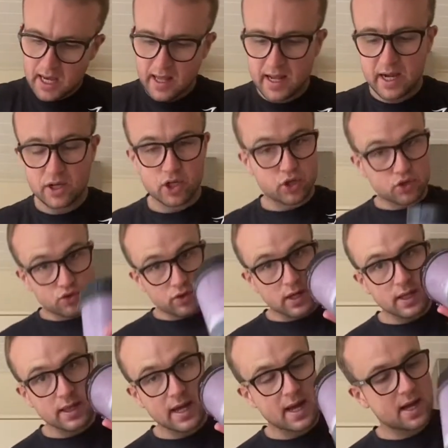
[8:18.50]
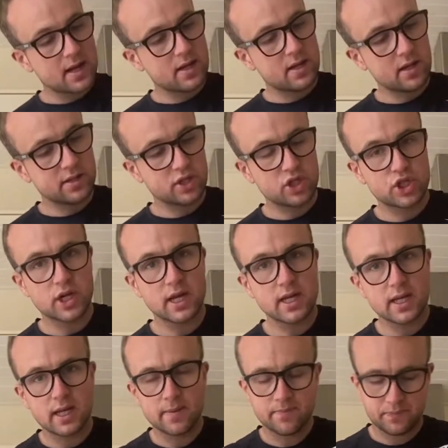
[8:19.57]
then I'll just drink that as a
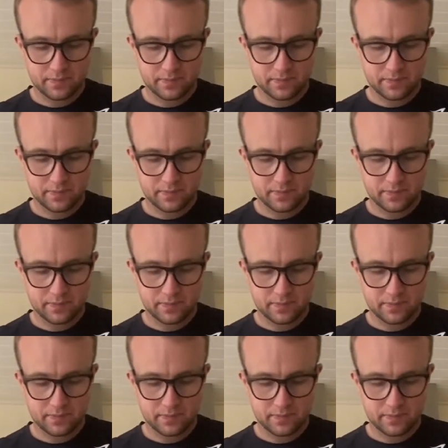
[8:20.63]
shake,